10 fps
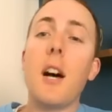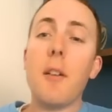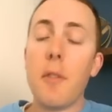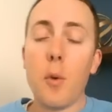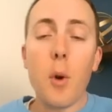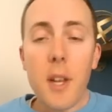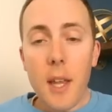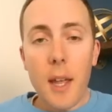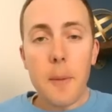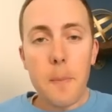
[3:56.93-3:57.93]
of the
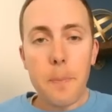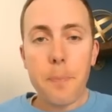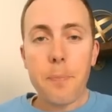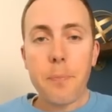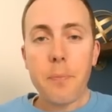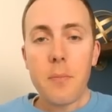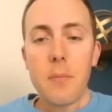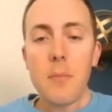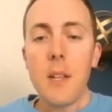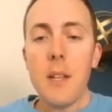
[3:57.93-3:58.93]
488.
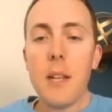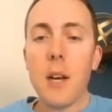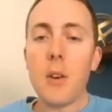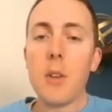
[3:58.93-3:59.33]
Now,